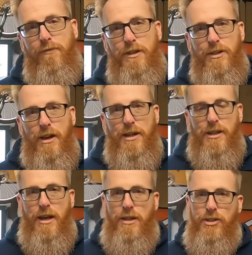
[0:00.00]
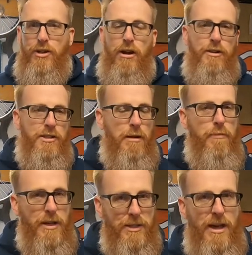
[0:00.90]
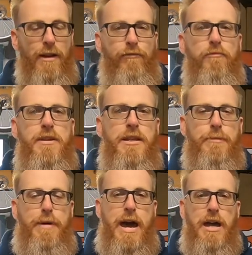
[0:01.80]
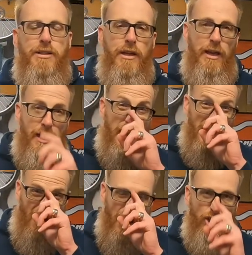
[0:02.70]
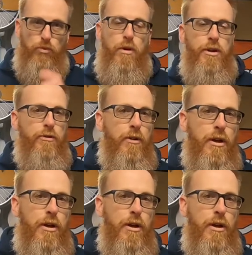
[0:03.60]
these guys a head start somebody's done it for me in the past and I just want to